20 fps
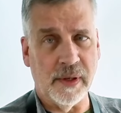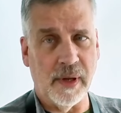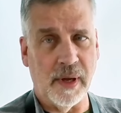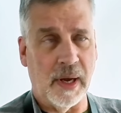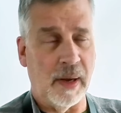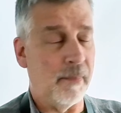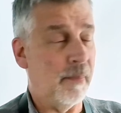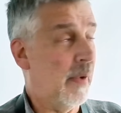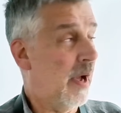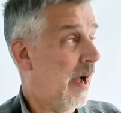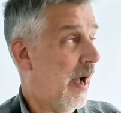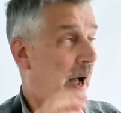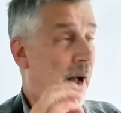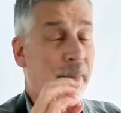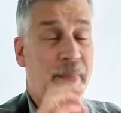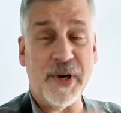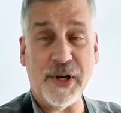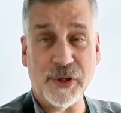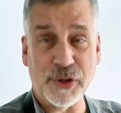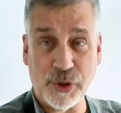I'm
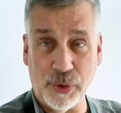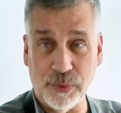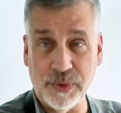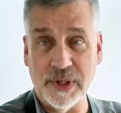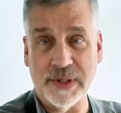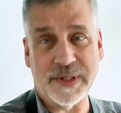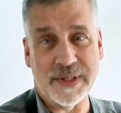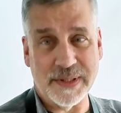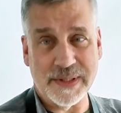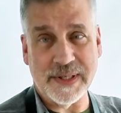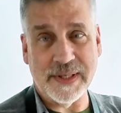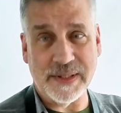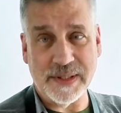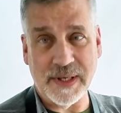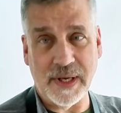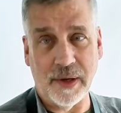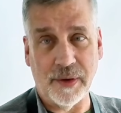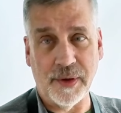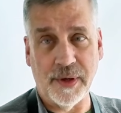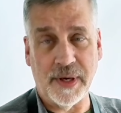going to shoot this in
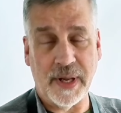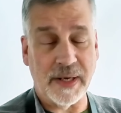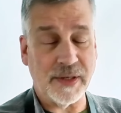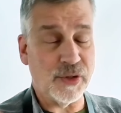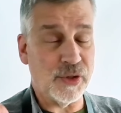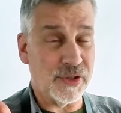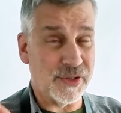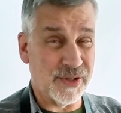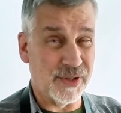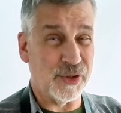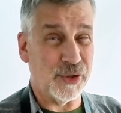TTL today just